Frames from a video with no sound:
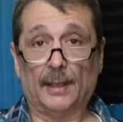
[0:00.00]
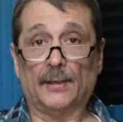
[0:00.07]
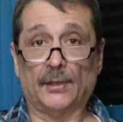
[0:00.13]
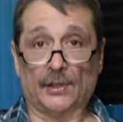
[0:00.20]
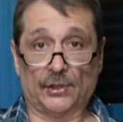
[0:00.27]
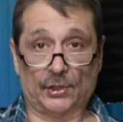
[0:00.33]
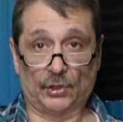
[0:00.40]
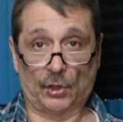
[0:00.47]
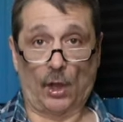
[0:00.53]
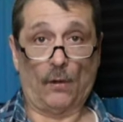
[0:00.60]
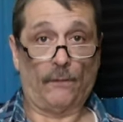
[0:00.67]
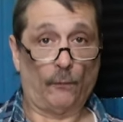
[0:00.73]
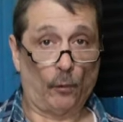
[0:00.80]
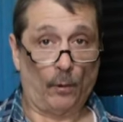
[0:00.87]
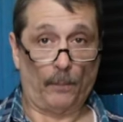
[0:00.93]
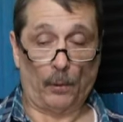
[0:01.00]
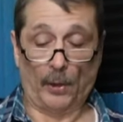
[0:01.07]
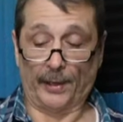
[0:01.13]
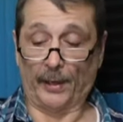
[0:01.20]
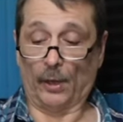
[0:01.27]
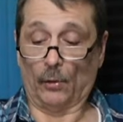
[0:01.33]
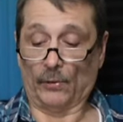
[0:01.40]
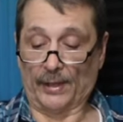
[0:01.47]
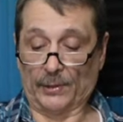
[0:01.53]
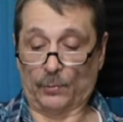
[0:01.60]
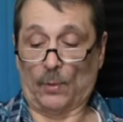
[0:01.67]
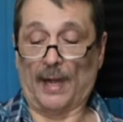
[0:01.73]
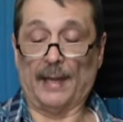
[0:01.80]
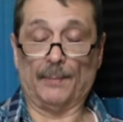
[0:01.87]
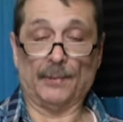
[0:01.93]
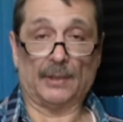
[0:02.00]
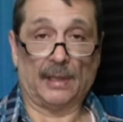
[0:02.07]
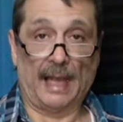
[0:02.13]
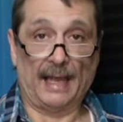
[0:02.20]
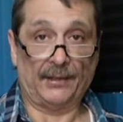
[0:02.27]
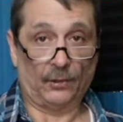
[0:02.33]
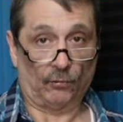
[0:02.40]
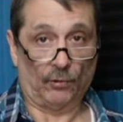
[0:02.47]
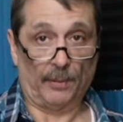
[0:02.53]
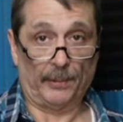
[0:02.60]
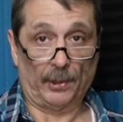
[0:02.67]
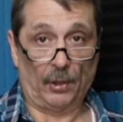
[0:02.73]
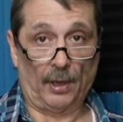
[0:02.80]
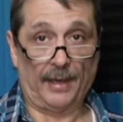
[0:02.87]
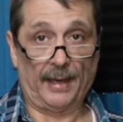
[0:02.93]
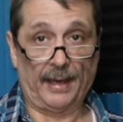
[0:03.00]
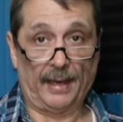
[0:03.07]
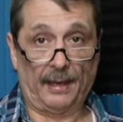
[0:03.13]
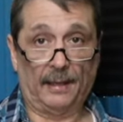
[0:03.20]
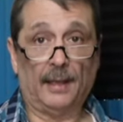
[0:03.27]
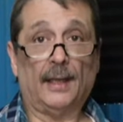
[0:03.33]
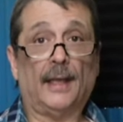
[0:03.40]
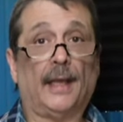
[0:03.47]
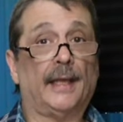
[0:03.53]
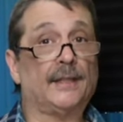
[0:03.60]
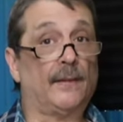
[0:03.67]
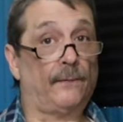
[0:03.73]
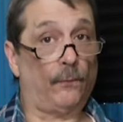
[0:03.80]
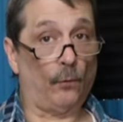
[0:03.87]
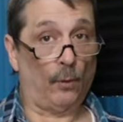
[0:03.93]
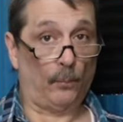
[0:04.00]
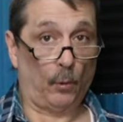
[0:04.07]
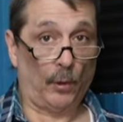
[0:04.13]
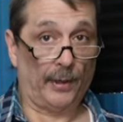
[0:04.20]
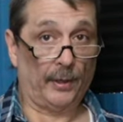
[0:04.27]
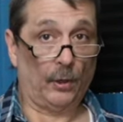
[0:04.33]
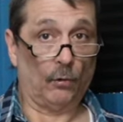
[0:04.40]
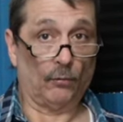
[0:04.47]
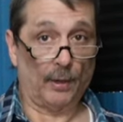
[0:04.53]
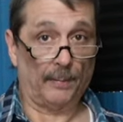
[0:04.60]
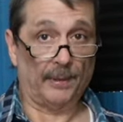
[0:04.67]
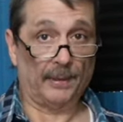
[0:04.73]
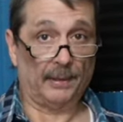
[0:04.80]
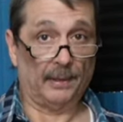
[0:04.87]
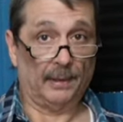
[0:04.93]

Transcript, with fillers: This is all 4.0. That's why I'm glad the ribbon on that is a 4.0 ribbon.